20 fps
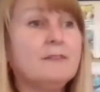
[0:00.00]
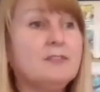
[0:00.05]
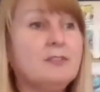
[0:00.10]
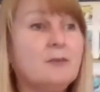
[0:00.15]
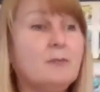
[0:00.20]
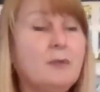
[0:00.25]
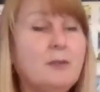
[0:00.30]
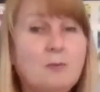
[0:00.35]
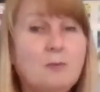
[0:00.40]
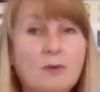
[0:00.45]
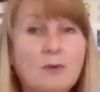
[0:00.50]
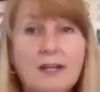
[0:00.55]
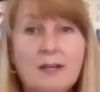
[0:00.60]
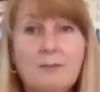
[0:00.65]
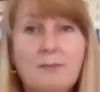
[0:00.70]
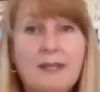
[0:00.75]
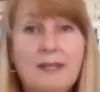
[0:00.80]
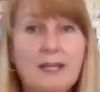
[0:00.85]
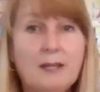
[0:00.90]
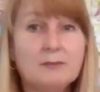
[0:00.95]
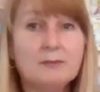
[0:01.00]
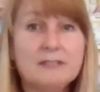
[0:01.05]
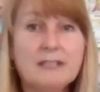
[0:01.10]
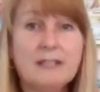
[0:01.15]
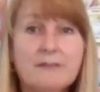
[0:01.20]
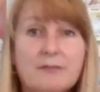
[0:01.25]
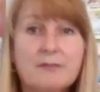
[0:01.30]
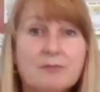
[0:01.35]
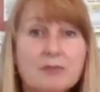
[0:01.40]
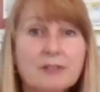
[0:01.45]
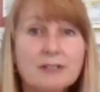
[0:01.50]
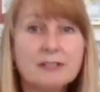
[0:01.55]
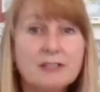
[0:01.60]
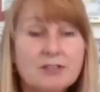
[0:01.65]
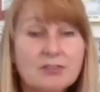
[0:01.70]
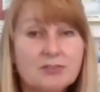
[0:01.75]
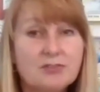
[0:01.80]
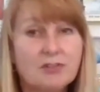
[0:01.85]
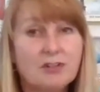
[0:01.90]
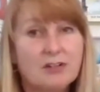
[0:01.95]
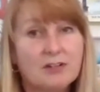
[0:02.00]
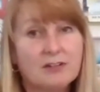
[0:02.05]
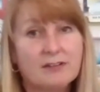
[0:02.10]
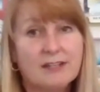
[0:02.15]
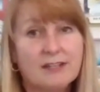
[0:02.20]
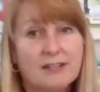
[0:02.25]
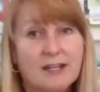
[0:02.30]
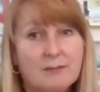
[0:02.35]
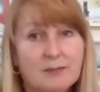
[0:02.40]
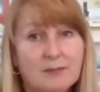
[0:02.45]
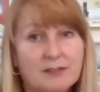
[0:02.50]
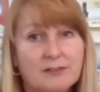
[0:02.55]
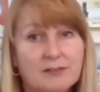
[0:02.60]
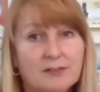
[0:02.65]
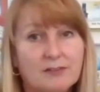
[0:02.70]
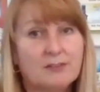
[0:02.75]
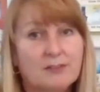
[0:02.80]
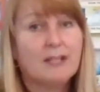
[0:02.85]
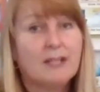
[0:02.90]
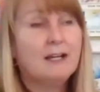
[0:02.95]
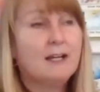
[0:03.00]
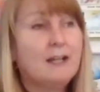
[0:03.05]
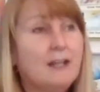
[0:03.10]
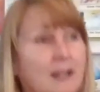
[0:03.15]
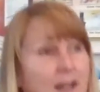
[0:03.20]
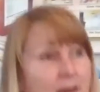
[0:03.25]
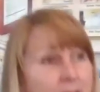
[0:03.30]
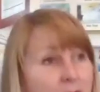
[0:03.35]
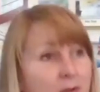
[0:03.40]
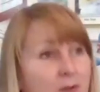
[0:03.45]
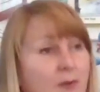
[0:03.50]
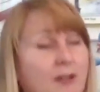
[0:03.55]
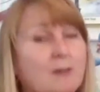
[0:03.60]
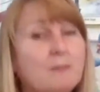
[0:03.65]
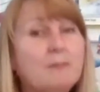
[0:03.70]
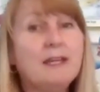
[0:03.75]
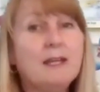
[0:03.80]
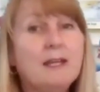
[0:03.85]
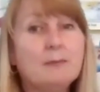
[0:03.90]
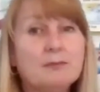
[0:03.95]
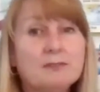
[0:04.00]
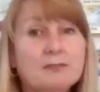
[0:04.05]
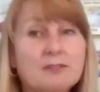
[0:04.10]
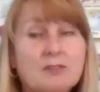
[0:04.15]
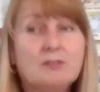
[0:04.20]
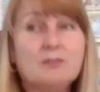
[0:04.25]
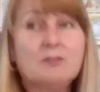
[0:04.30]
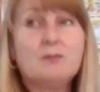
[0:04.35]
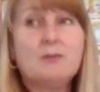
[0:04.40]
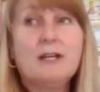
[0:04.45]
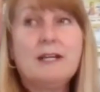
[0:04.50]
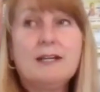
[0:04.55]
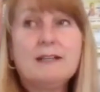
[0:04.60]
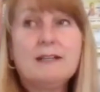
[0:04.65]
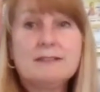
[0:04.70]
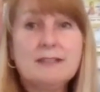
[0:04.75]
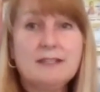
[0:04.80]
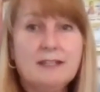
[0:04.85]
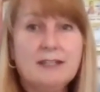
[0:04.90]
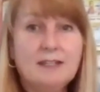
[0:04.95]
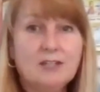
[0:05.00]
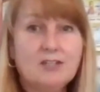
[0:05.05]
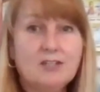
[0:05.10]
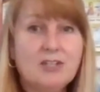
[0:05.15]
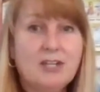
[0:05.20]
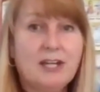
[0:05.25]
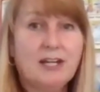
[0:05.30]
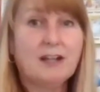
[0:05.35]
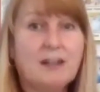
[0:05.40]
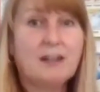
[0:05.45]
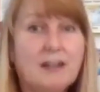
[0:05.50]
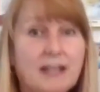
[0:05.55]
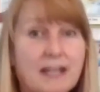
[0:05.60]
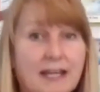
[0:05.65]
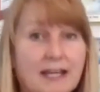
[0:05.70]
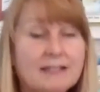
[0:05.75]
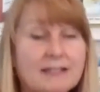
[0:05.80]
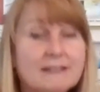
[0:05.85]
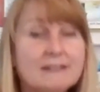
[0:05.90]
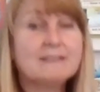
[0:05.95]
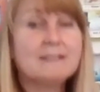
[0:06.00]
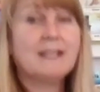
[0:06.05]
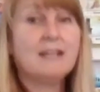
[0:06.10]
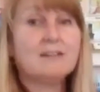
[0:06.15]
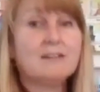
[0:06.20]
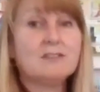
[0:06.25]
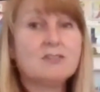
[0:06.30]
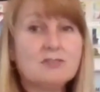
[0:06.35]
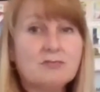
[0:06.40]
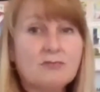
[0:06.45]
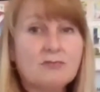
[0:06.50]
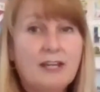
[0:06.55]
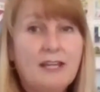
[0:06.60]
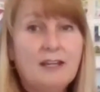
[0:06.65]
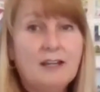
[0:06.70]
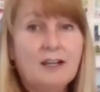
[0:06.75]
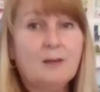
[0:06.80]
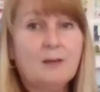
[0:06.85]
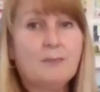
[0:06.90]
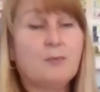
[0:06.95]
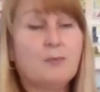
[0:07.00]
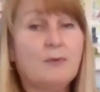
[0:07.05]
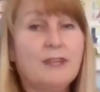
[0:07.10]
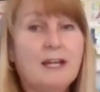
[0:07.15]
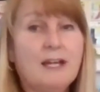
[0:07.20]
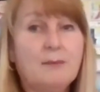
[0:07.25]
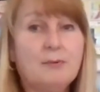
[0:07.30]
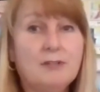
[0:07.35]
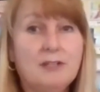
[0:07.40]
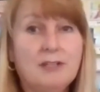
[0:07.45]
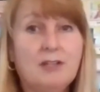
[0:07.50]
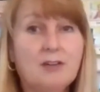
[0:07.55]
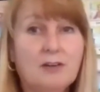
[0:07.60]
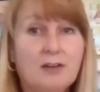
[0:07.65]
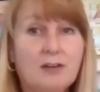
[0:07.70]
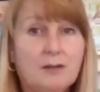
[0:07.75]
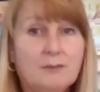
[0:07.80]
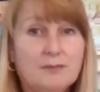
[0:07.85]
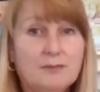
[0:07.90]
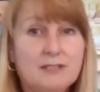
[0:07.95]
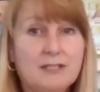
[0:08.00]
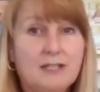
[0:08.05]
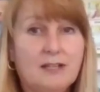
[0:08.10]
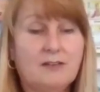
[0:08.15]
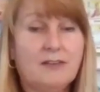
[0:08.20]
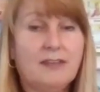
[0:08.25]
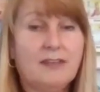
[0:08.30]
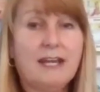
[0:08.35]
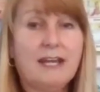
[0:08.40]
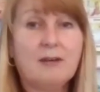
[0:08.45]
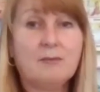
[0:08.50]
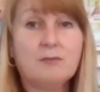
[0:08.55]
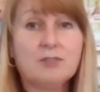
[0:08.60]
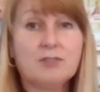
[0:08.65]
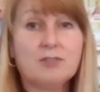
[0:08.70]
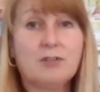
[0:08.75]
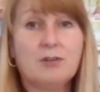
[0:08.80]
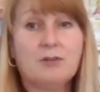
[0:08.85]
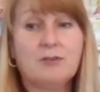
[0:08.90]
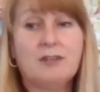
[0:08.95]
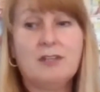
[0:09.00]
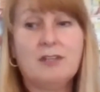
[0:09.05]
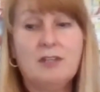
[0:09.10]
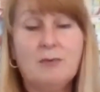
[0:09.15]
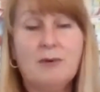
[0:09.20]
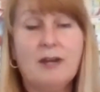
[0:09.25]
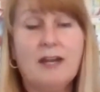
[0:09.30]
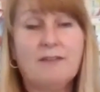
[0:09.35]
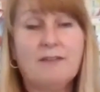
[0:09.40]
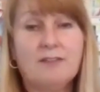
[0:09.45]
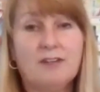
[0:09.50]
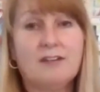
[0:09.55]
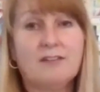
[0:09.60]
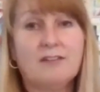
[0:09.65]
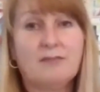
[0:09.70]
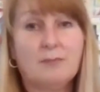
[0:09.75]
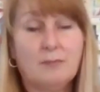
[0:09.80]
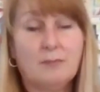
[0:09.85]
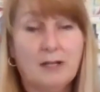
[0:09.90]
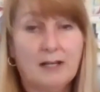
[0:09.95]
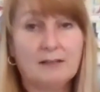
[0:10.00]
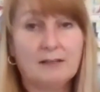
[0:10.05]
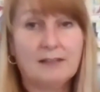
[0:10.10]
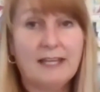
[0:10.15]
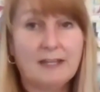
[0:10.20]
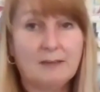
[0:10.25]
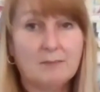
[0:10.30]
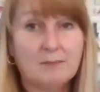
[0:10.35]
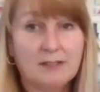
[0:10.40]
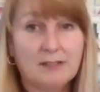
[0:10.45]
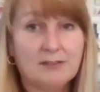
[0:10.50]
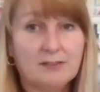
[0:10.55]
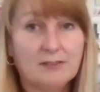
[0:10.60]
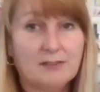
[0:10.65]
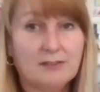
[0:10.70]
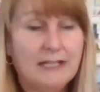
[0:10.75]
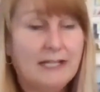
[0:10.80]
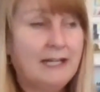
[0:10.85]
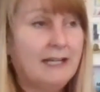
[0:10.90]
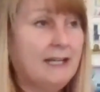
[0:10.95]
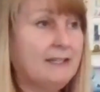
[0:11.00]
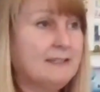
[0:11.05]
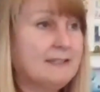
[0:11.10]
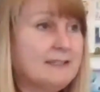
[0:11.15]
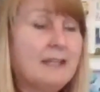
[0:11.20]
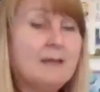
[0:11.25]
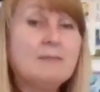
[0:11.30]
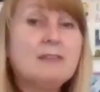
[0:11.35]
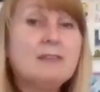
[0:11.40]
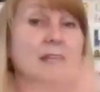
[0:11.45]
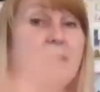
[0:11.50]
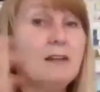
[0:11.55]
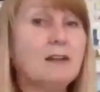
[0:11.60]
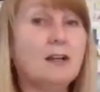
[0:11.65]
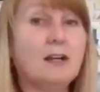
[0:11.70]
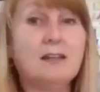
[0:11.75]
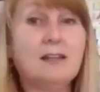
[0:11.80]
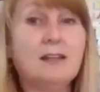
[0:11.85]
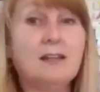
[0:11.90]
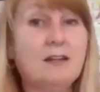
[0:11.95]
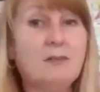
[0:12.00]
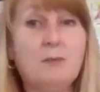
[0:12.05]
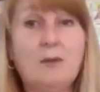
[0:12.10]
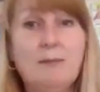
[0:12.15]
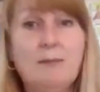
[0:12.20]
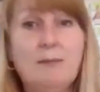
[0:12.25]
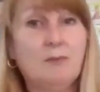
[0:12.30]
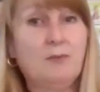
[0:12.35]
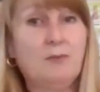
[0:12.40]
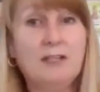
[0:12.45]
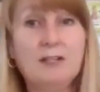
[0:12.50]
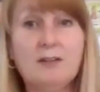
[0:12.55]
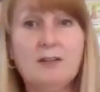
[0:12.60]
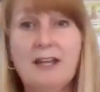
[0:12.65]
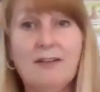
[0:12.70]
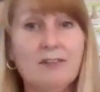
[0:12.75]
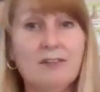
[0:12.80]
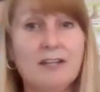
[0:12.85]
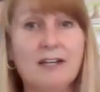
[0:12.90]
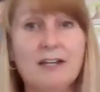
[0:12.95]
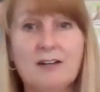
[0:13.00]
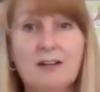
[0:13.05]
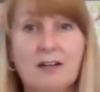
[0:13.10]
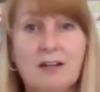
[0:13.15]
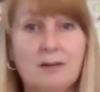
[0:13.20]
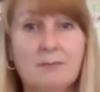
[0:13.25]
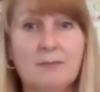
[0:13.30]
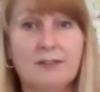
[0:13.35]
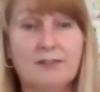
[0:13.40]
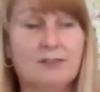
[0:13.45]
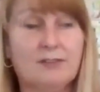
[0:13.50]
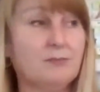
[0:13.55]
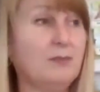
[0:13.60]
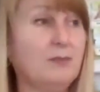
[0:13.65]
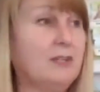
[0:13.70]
So we want to be able to have really strong thigh muscles. Um, you want to be able to sit in a chair and stand straight up without putting your arms down. That will show that you have enough uh, leg muscle. And same thing, a lot of women, we don't have a lot of arm muscle.